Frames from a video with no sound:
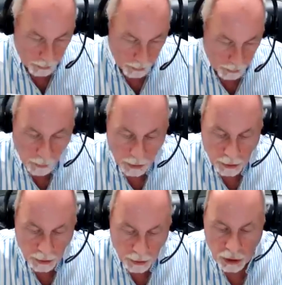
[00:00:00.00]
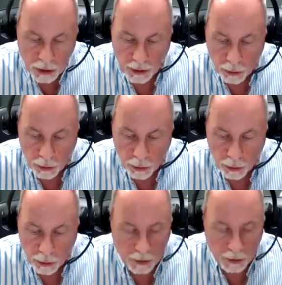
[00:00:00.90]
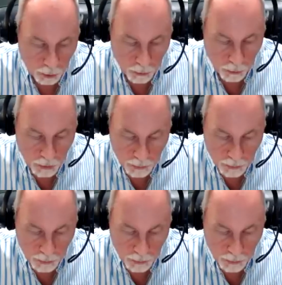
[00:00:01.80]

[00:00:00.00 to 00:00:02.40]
Because the religious leaders did not want to be